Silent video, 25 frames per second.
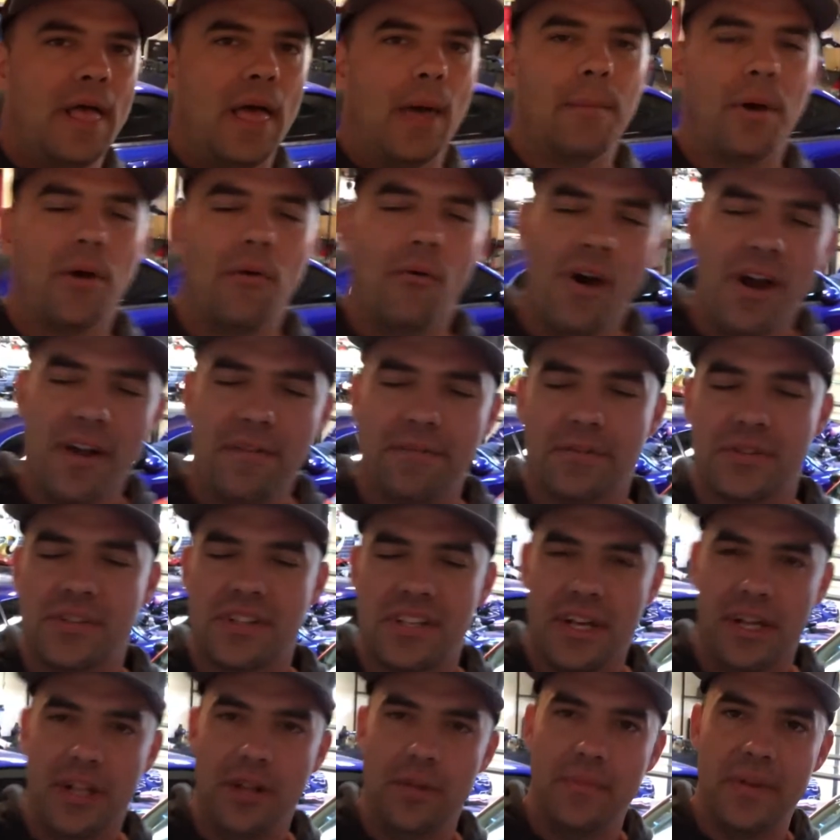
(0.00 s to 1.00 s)
And my wife was
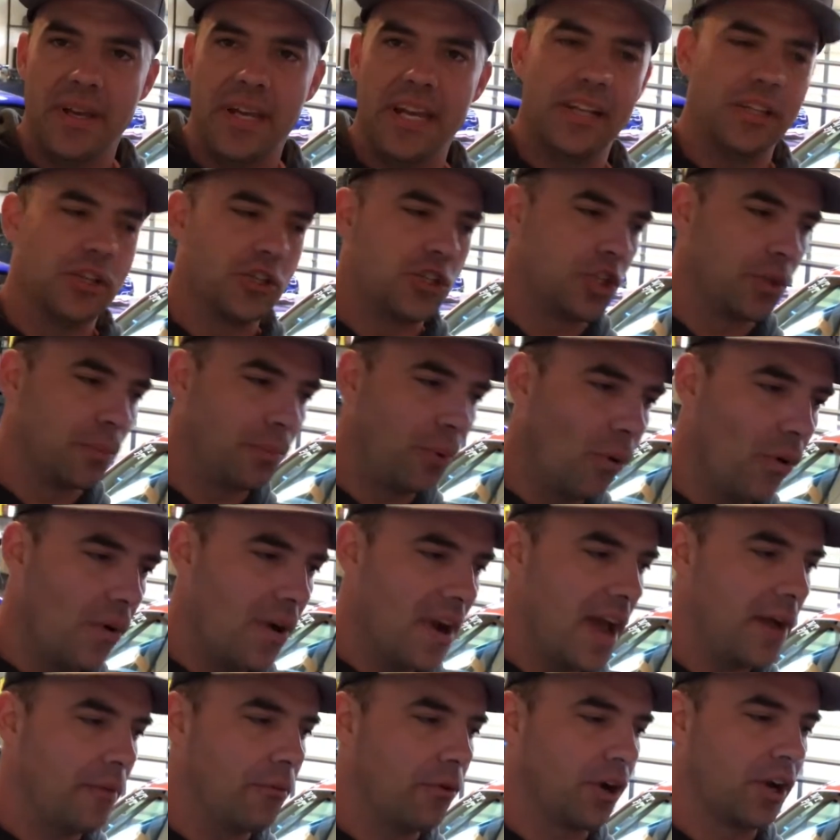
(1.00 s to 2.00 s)
telling me, and the support
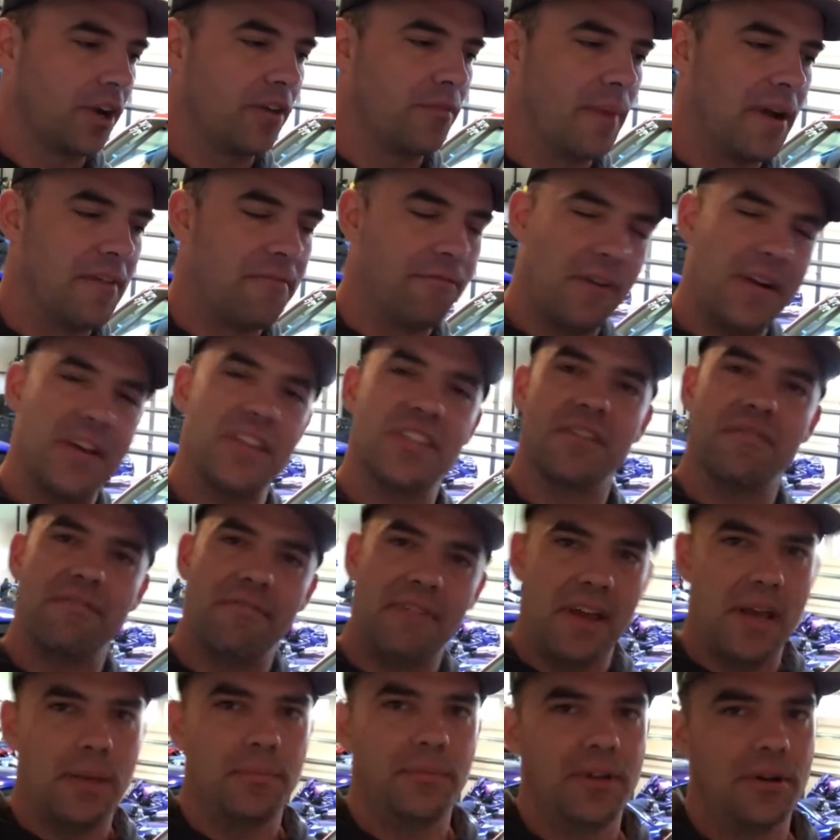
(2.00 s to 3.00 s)
network of my friends and
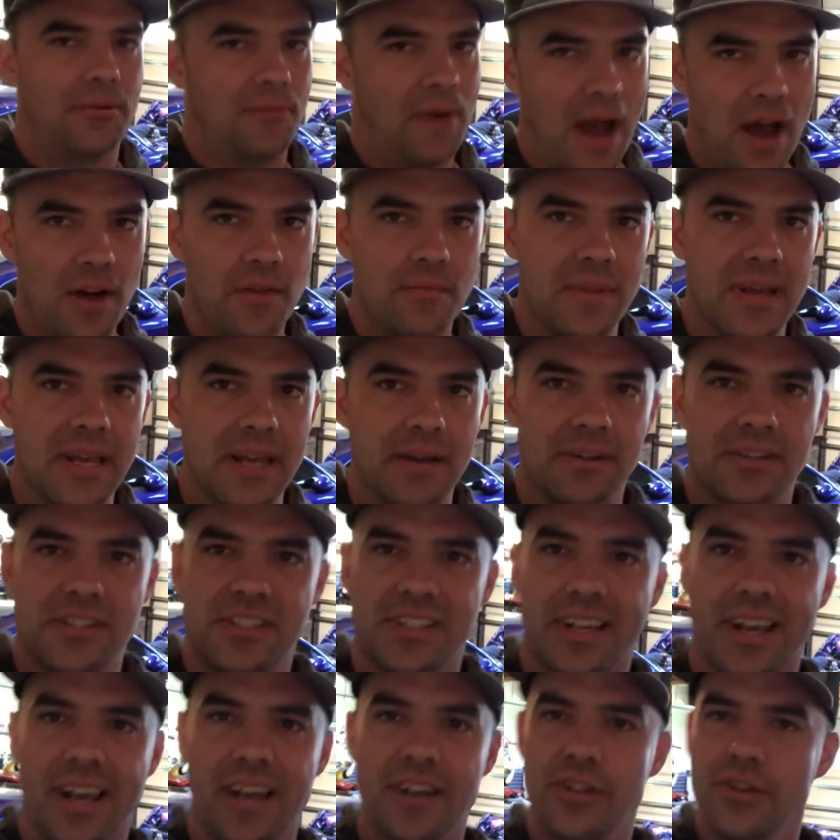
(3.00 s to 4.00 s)
family around me are
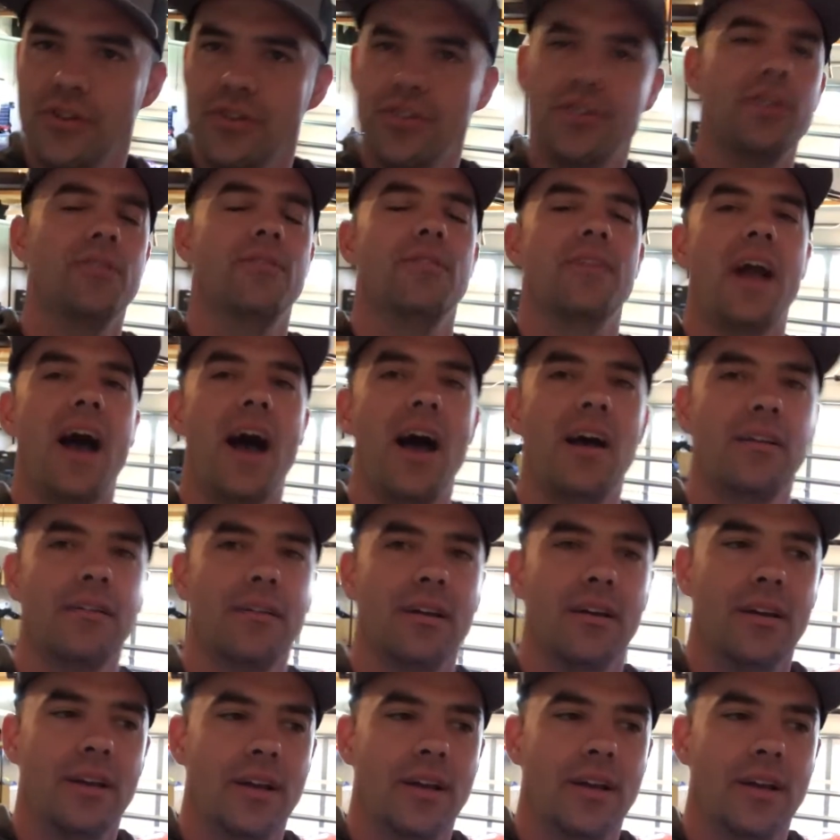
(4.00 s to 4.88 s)
saying, dude, you're not,